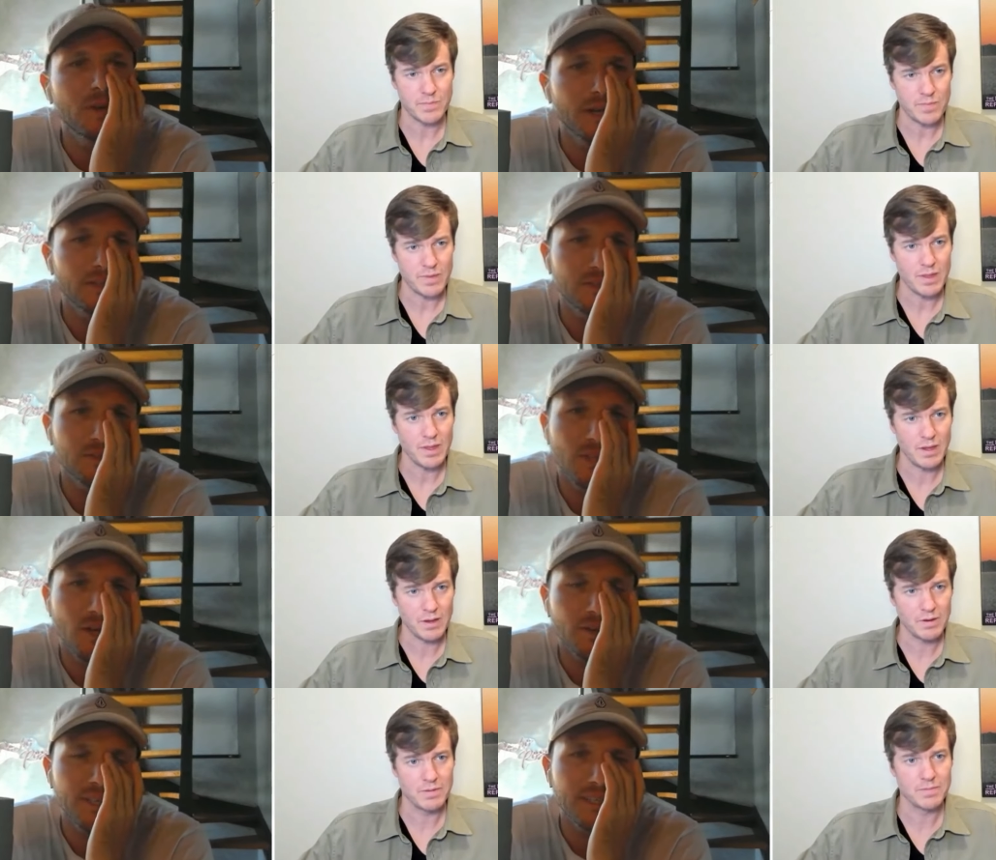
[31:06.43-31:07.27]
Speaker 1: L2
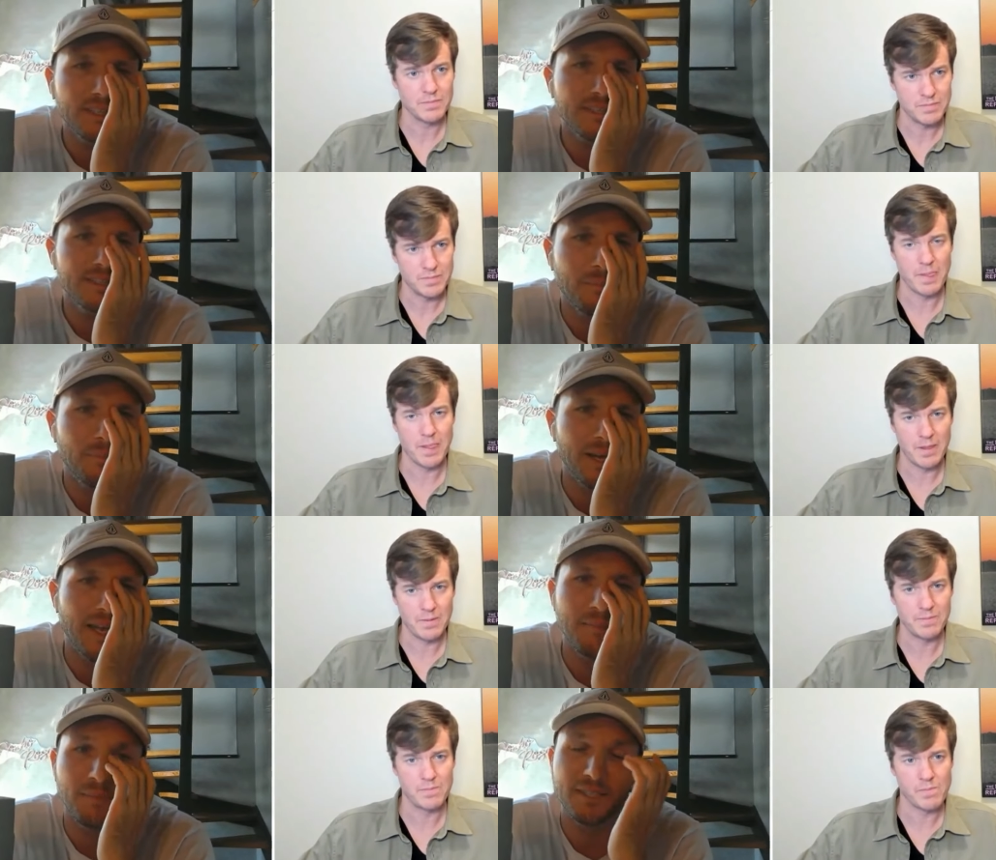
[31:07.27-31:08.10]
tokens, but
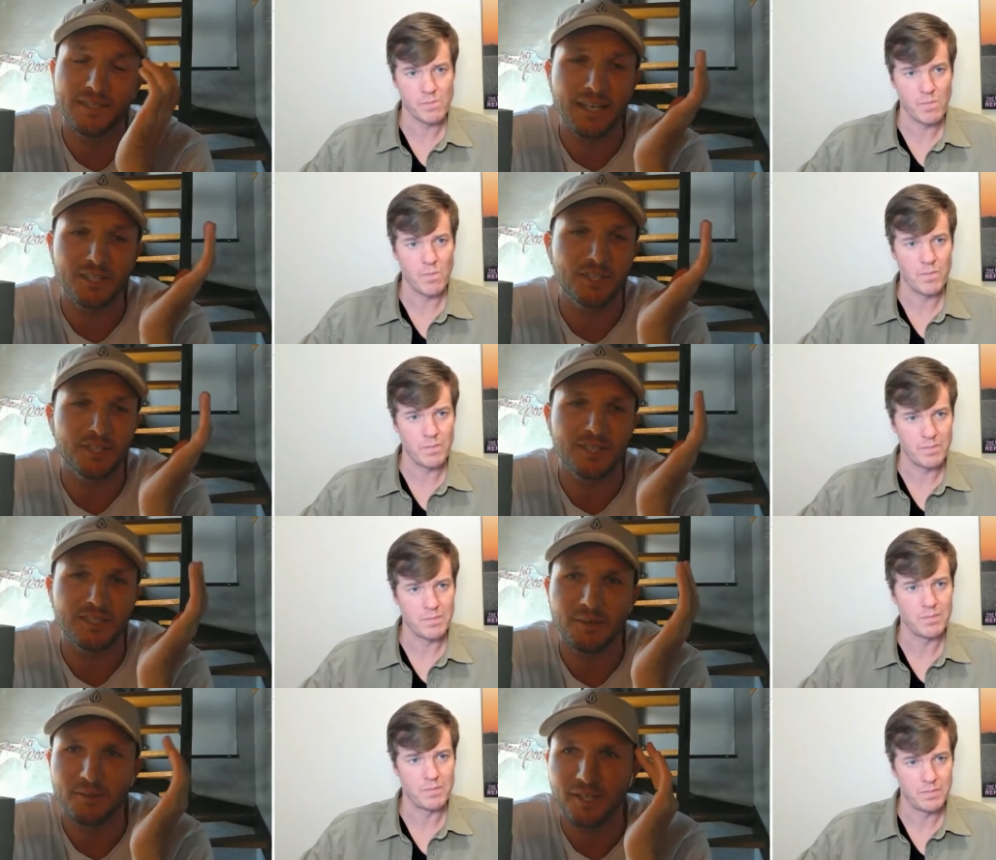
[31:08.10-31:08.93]
it, it's actually just
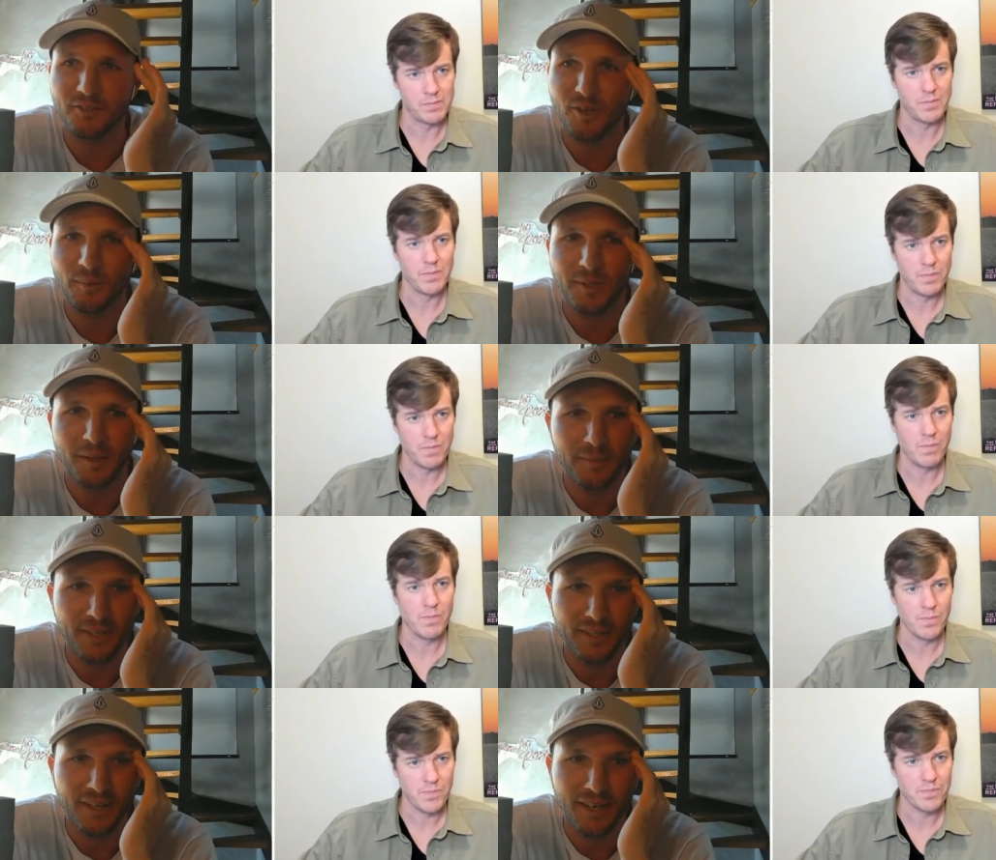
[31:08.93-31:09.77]
because I was airdropped them
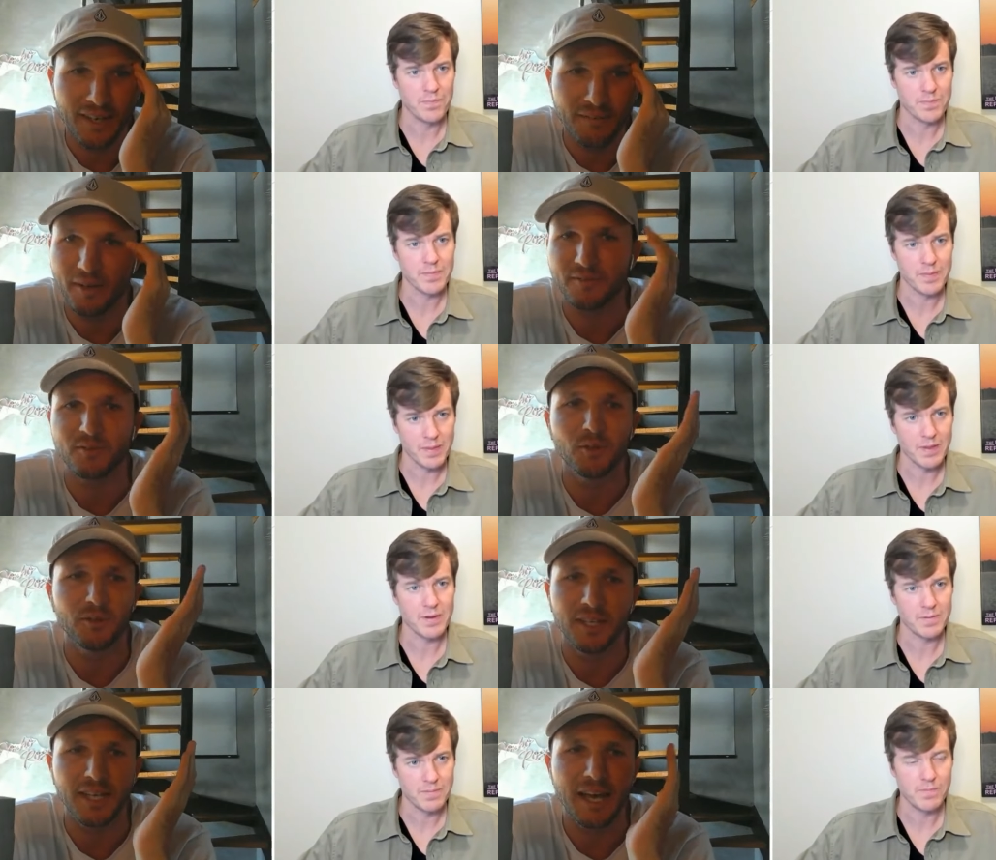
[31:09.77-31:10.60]
and I've, I've,
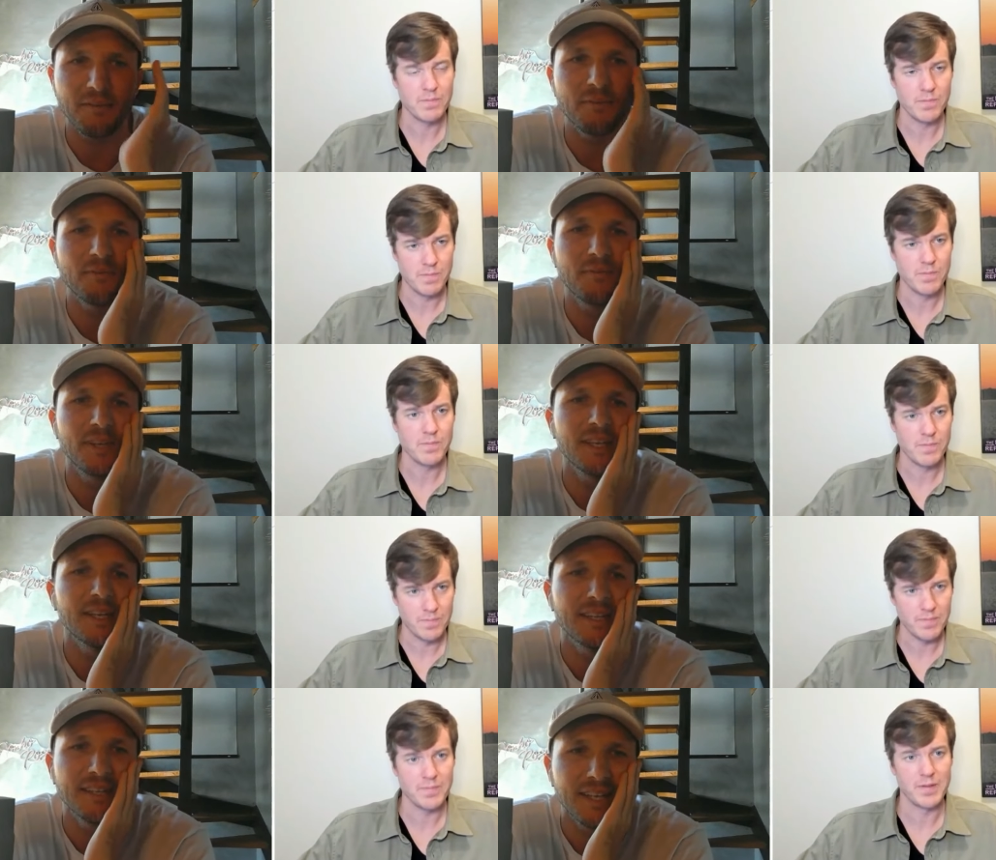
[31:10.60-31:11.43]
sold like half of
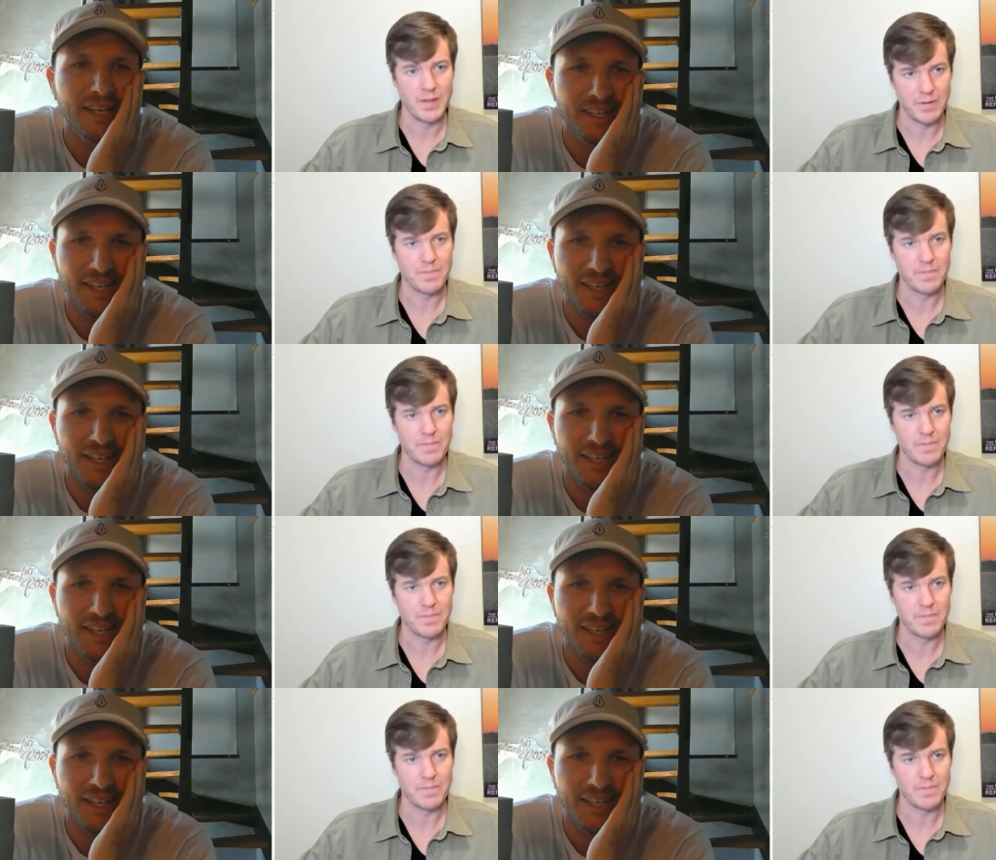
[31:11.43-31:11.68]
it and then I yeah.